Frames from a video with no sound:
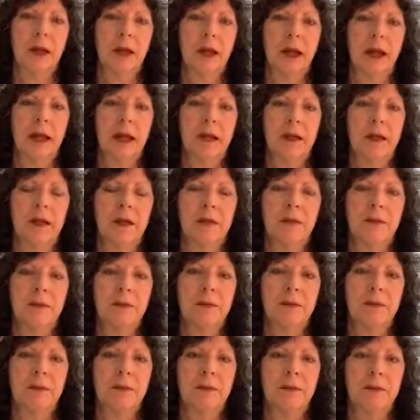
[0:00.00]
And
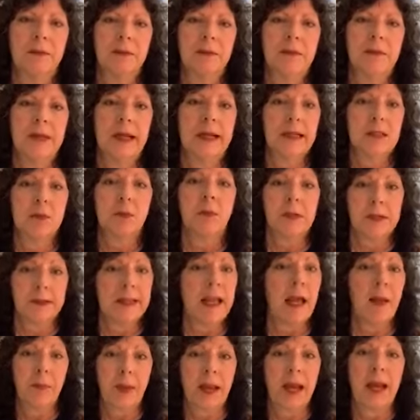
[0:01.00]
that's what
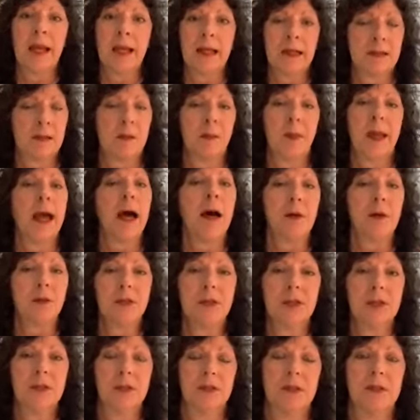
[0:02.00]
that painting is about.
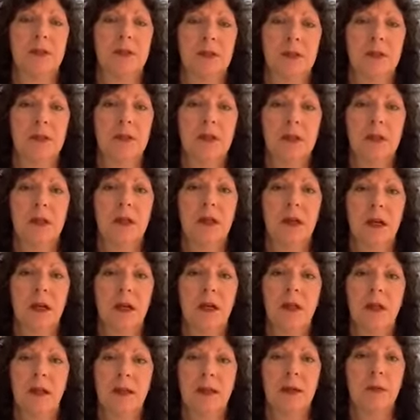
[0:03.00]

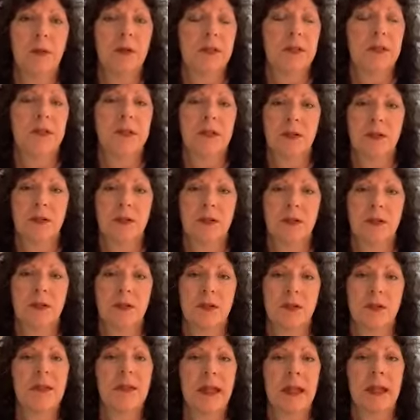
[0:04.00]
There's a
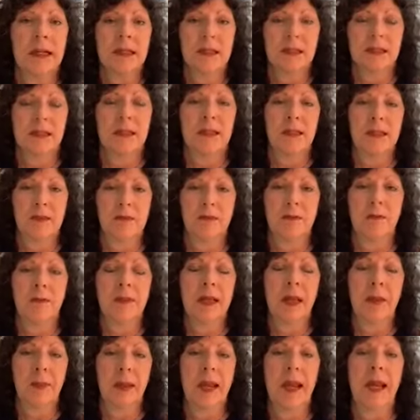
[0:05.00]
lot of angst
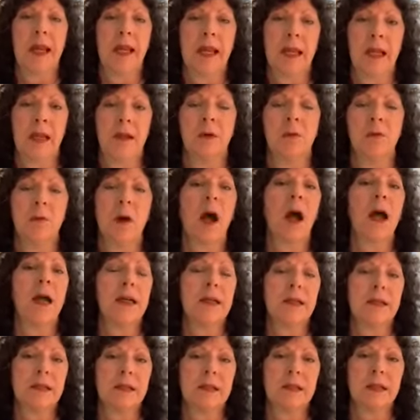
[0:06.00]
from that painting,
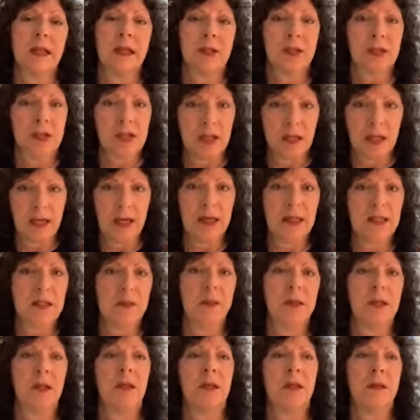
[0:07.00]
Rise, and she has
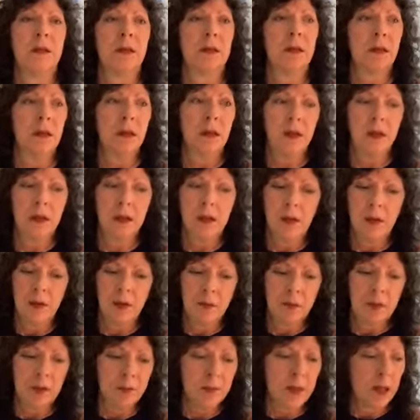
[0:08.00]
been
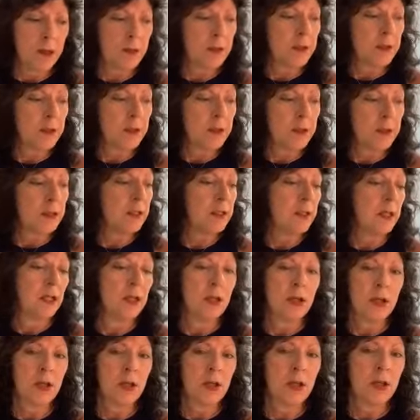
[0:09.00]
promoted
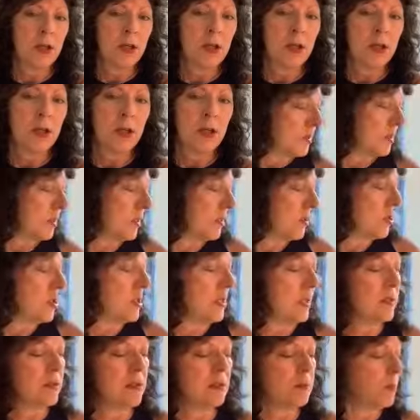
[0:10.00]
and used, and
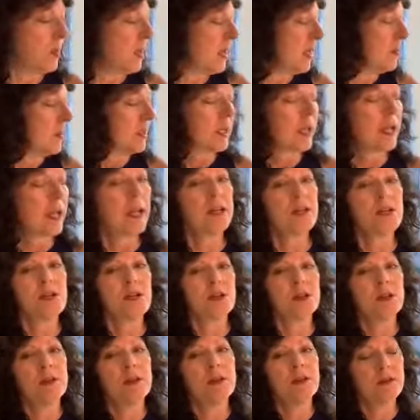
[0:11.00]
she's in
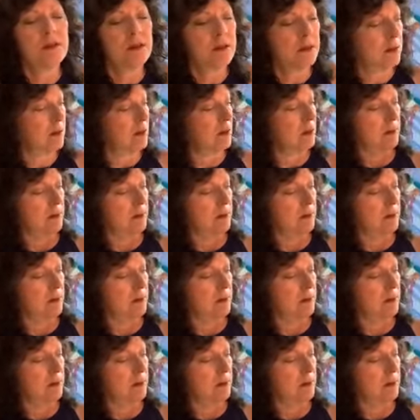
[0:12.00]
publications,